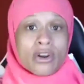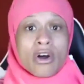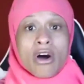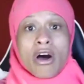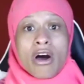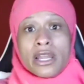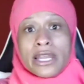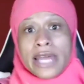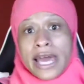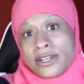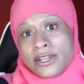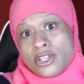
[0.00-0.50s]
and
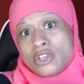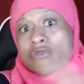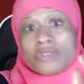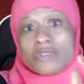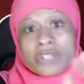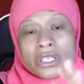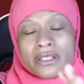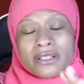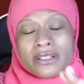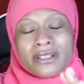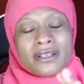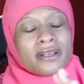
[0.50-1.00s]
all that. You
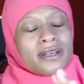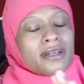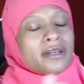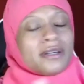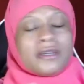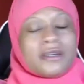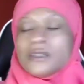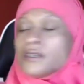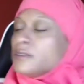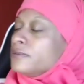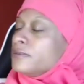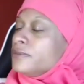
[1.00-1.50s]
good.
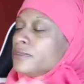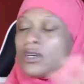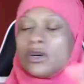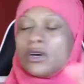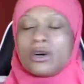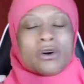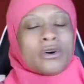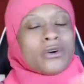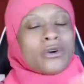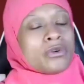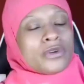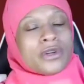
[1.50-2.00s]

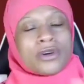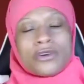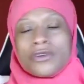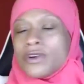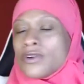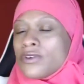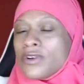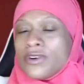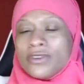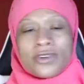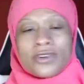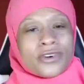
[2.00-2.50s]
No, no,
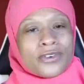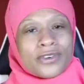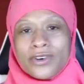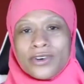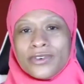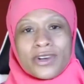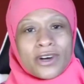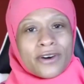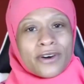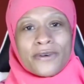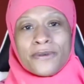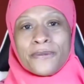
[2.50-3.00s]
no, no, no,
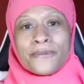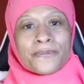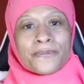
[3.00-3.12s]
no, no